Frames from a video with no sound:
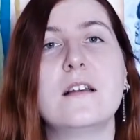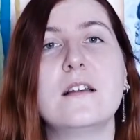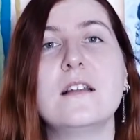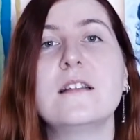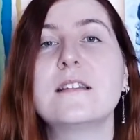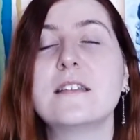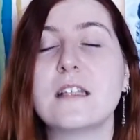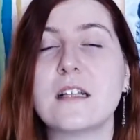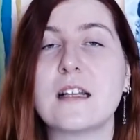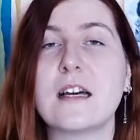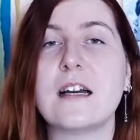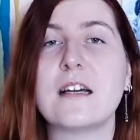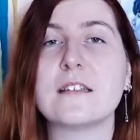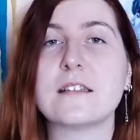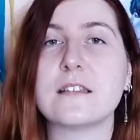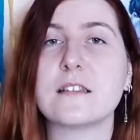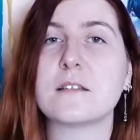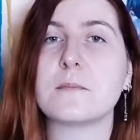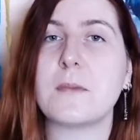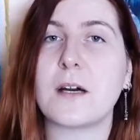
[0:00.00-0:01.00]
He still
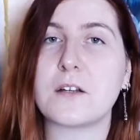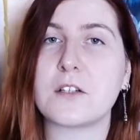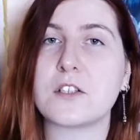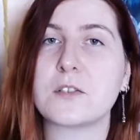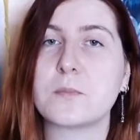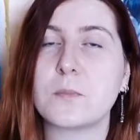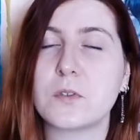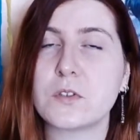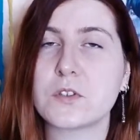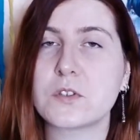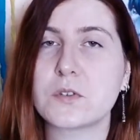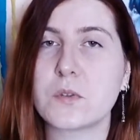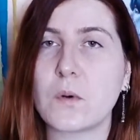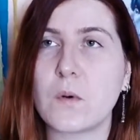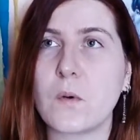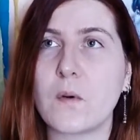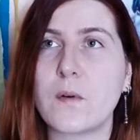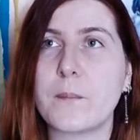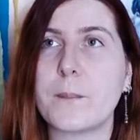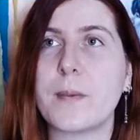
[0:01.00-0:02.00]
has his mother's
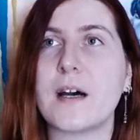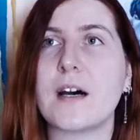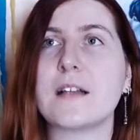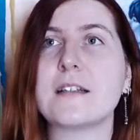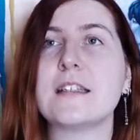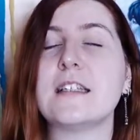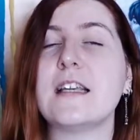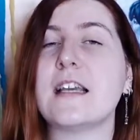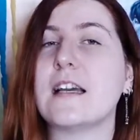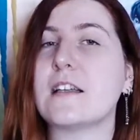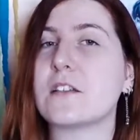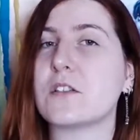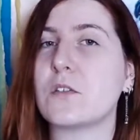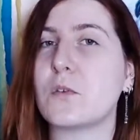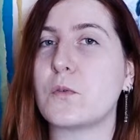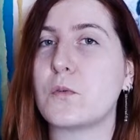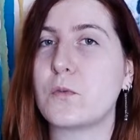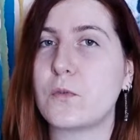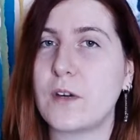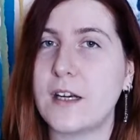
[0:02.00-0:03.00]
bookstore, but he has
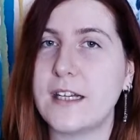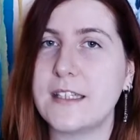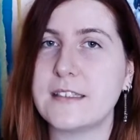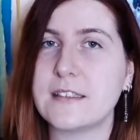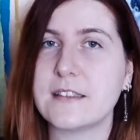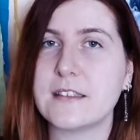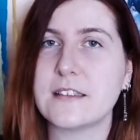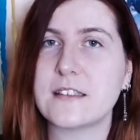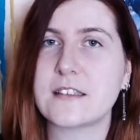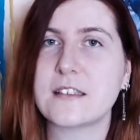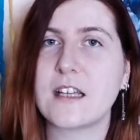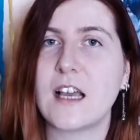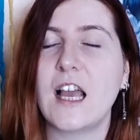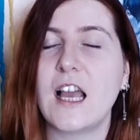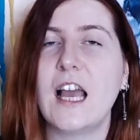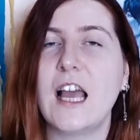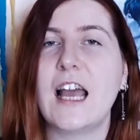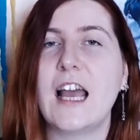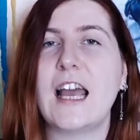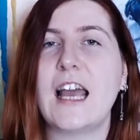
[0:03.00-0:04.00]
no friends,
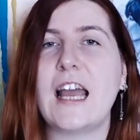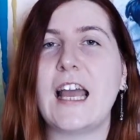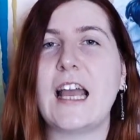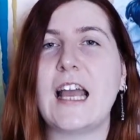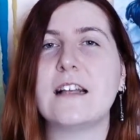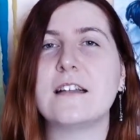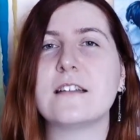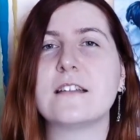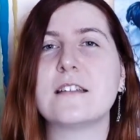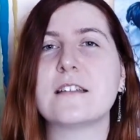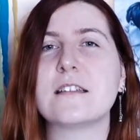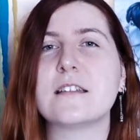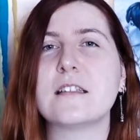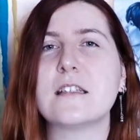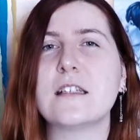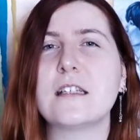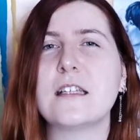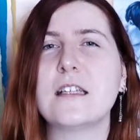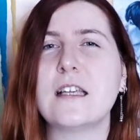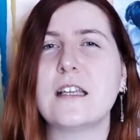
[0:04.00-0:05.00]
and
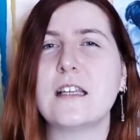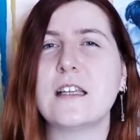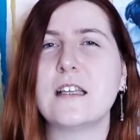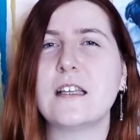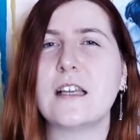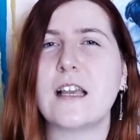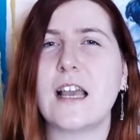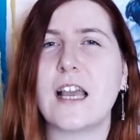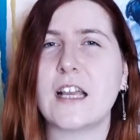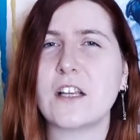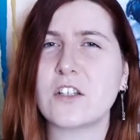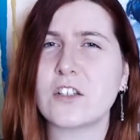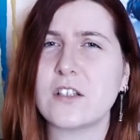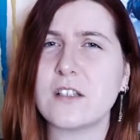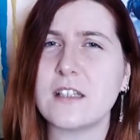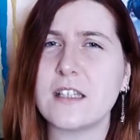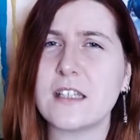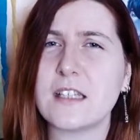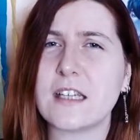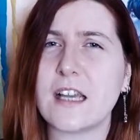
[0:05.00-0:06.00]
he
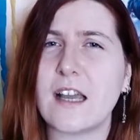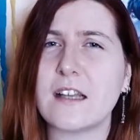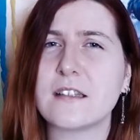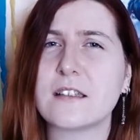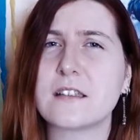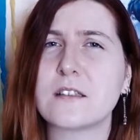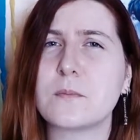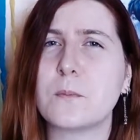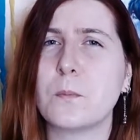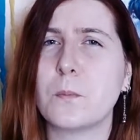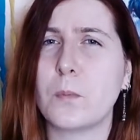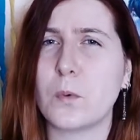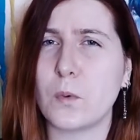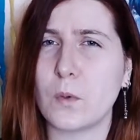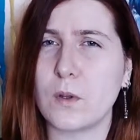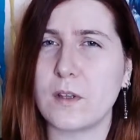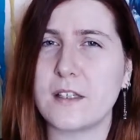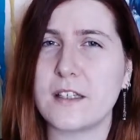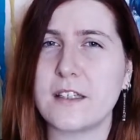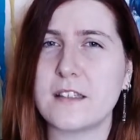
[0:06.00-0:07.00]
actually gets
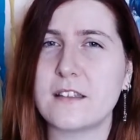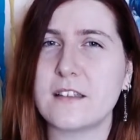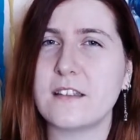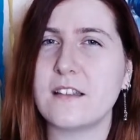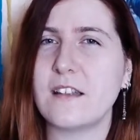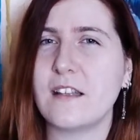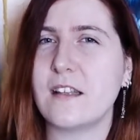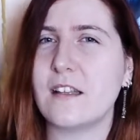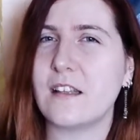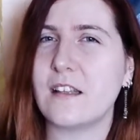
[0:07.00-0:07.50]
bullied